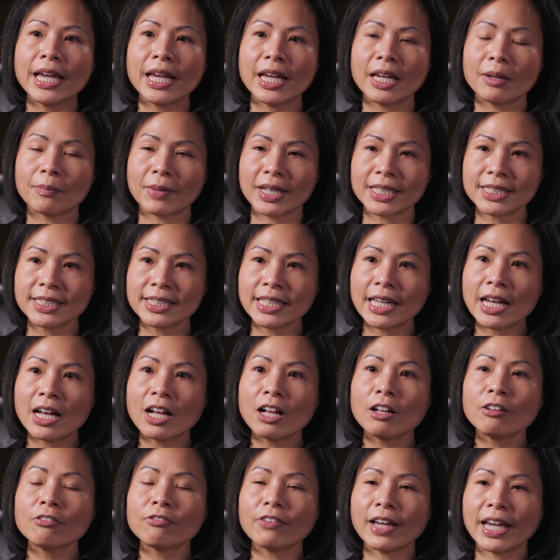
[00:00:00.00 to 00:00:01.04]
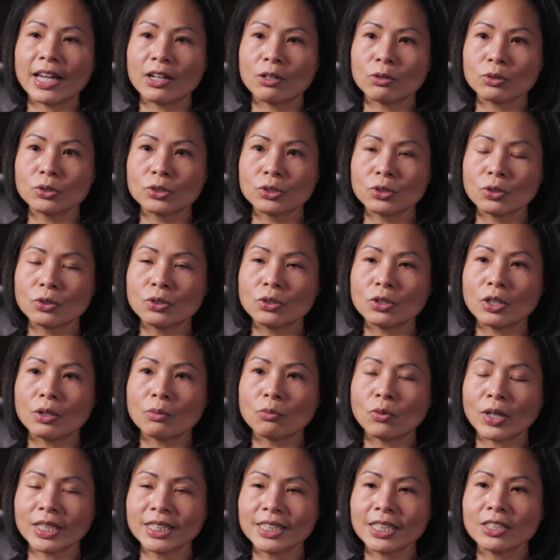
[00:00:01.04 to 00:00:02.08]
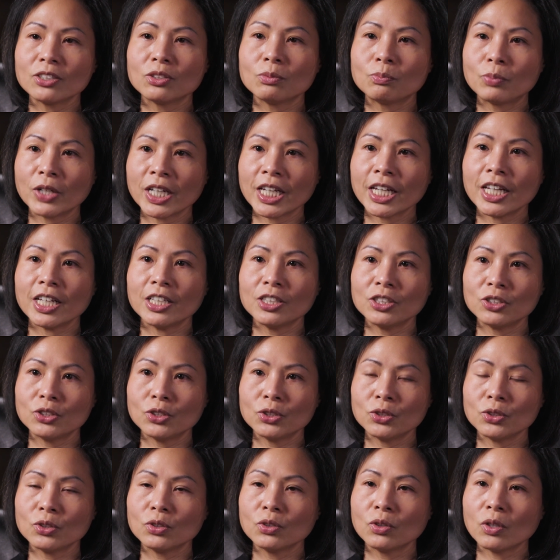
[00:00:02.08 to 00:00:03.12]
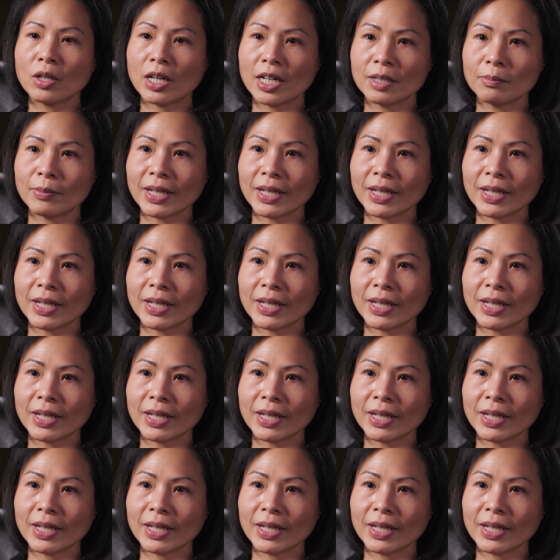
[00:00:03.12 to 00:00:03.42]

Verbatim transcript: in myself and also wanting to bring it into uh,